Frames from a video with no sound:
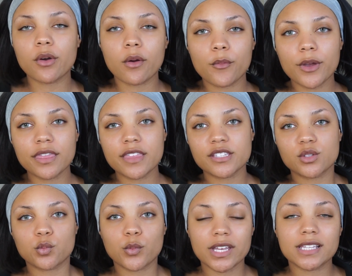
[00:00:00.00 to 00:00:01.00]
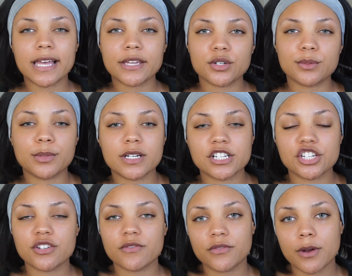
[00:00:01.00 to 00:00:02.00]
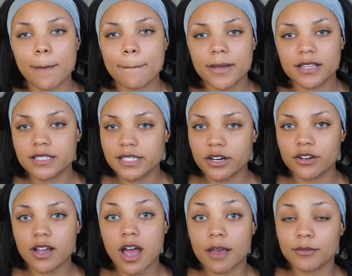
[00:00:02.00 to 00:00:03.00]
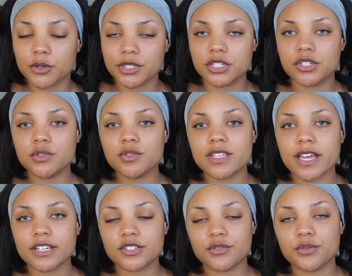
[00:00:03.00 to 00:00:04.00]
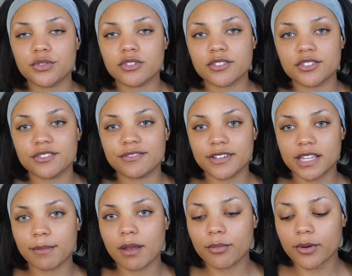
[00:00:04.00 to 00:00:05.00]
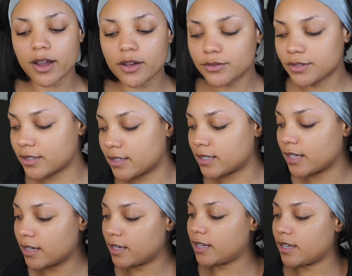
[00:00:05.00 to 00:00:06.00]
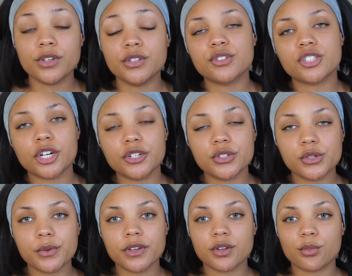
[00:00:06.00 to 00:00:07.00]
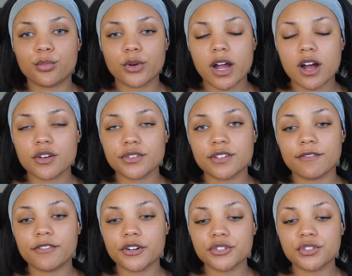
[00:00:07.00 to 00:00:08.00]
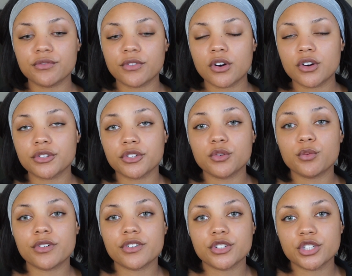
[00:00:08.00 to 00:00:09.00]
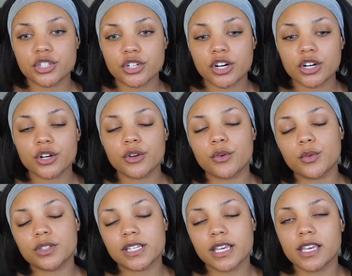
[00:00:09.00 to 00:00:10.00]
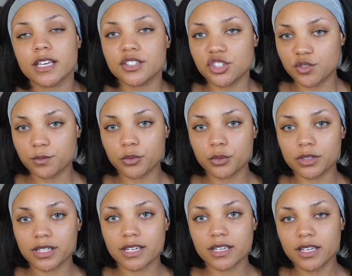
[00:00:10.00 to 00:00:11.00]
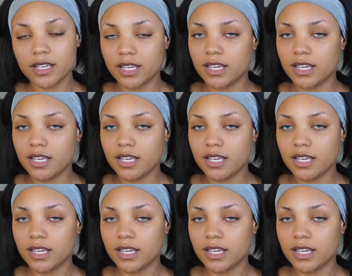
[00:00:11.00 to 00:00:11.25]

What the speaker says: So with this wing liner brush from Terra, I'm going to use that to start to fill in my brows. When you start doing your brows, first of all, you want to start with taking spoolie,